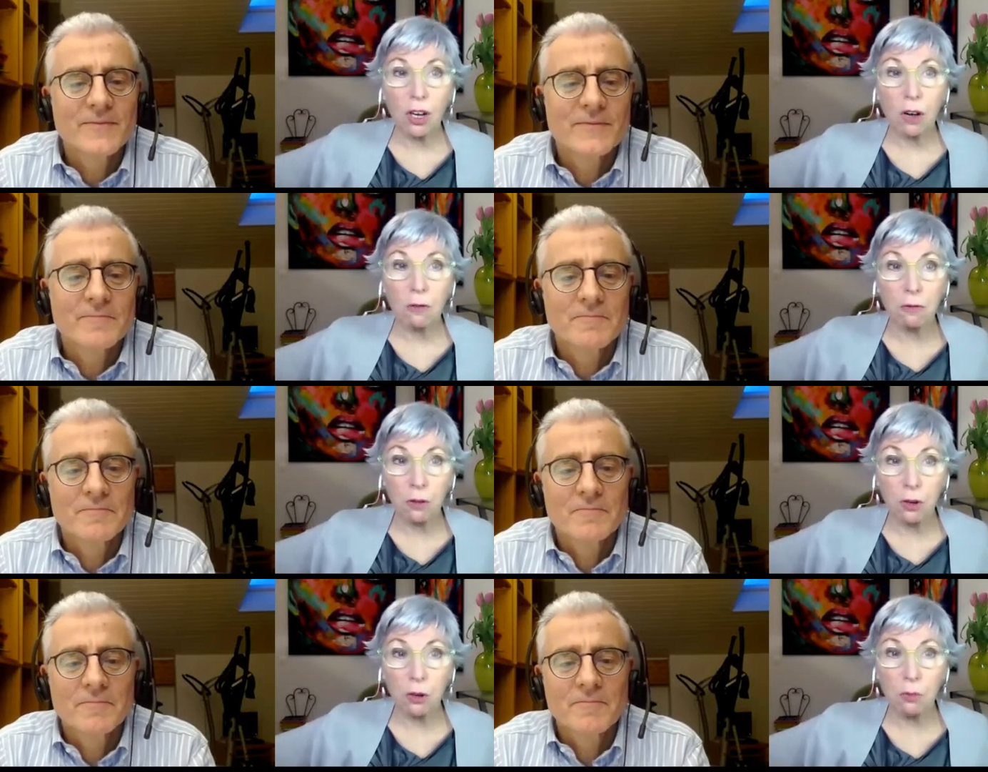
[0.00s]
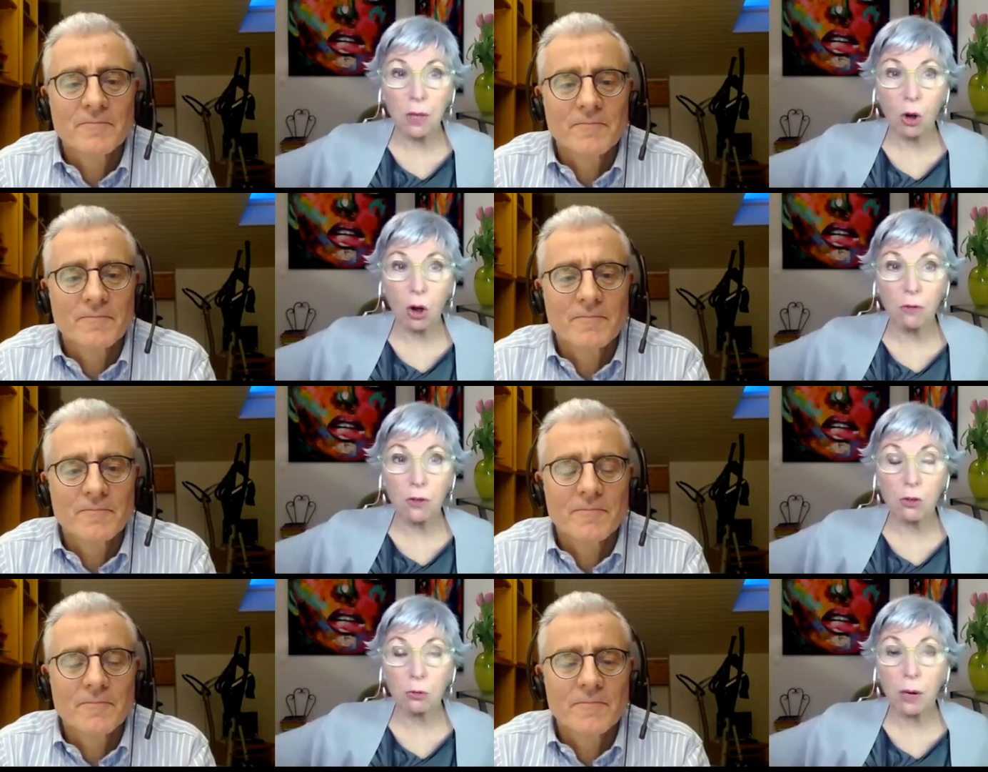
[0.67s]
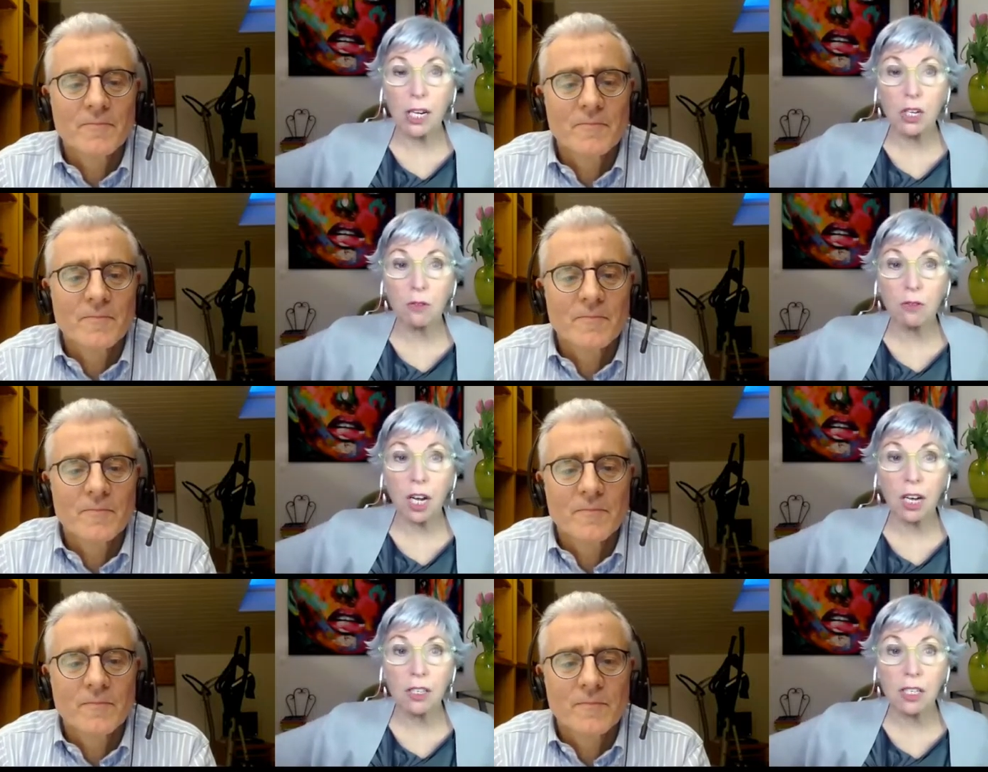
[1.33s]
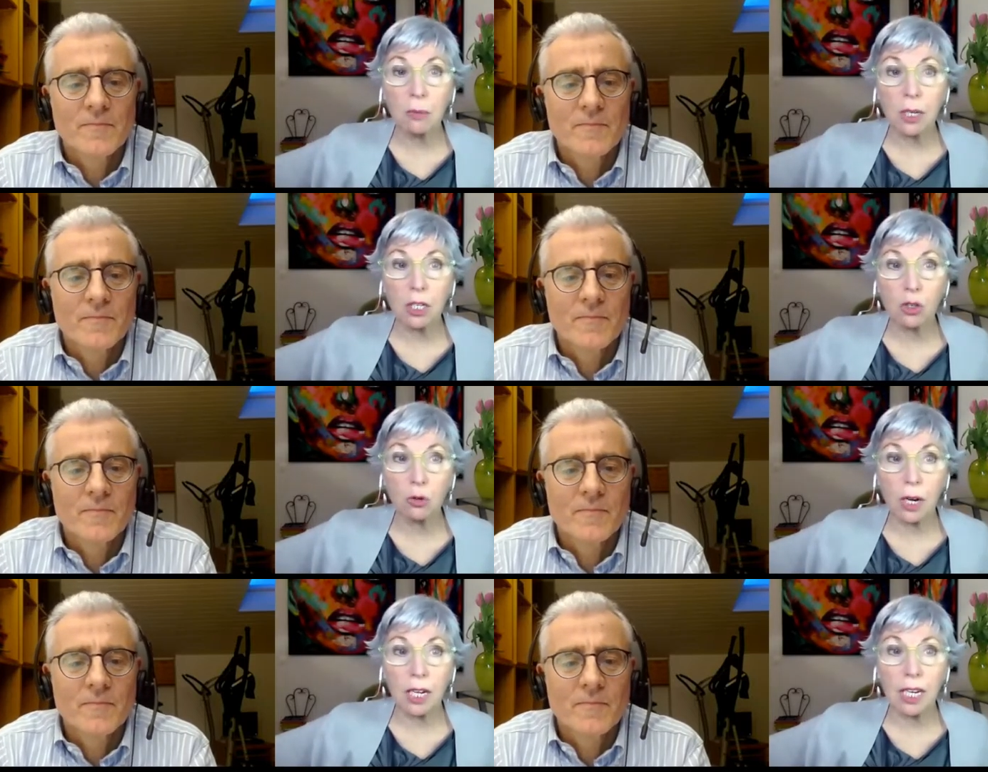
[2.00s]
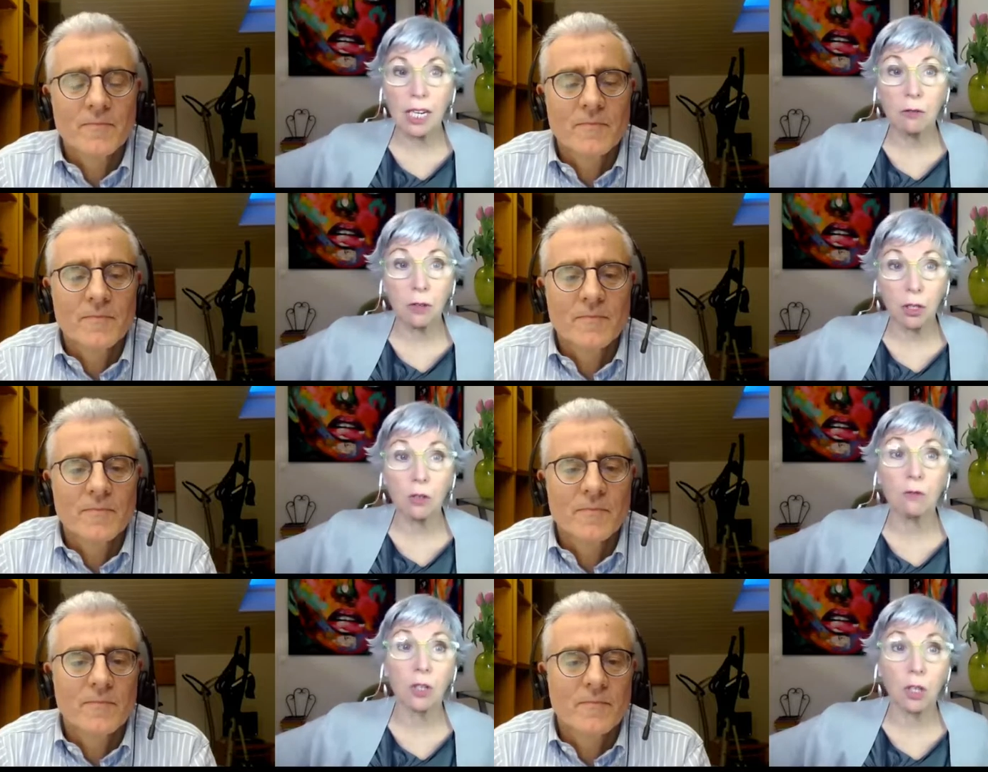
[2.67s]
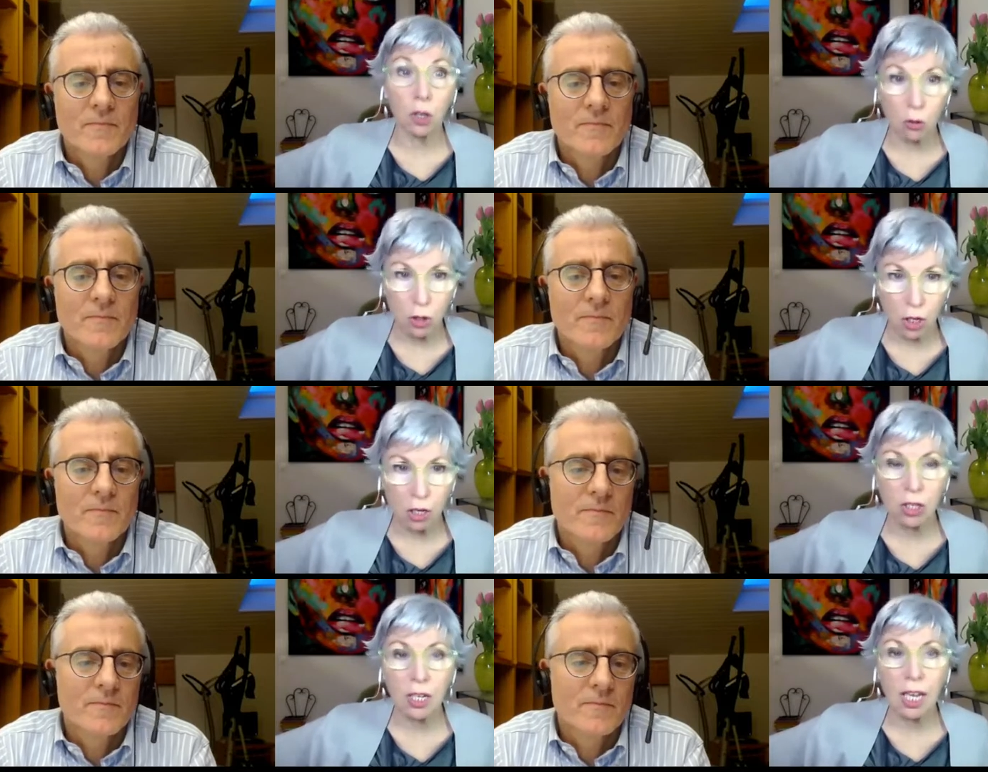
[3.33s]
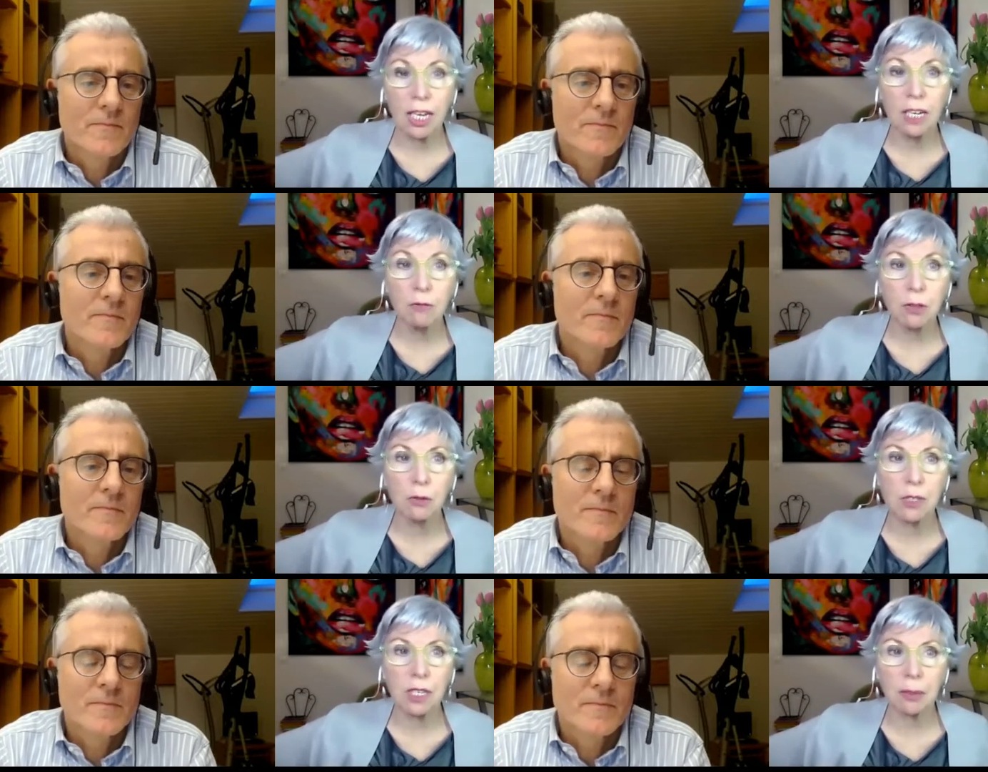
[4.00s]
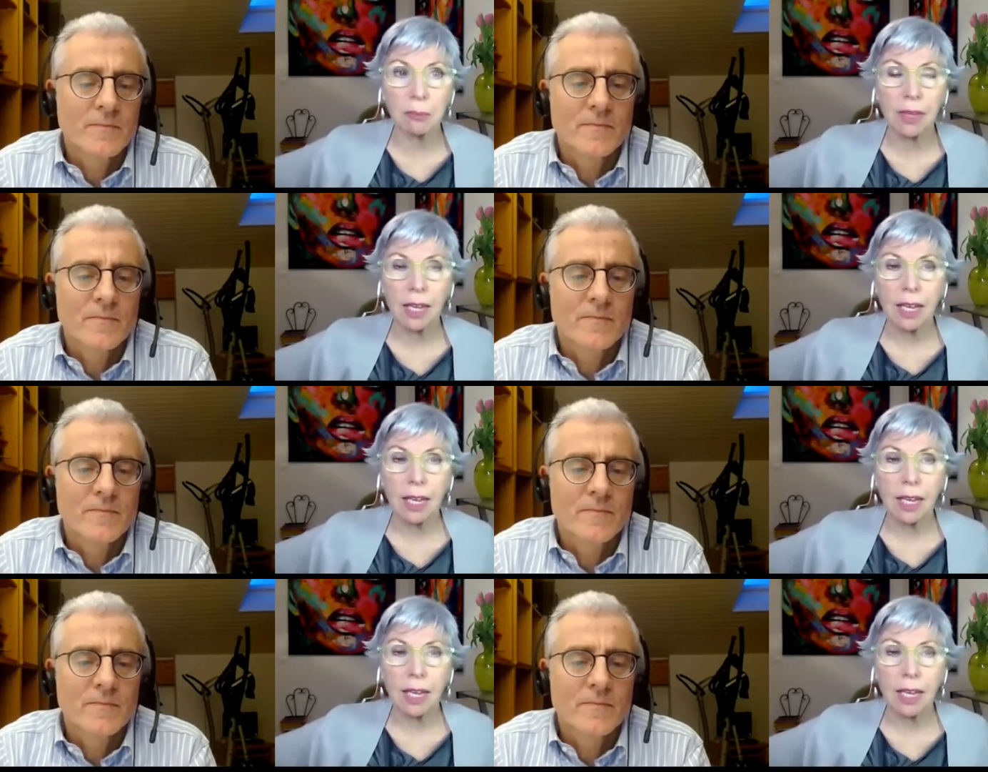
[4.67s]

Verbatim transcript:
Speaker 1: a firm that offers a range of customized training in the field of negotiation and influencing.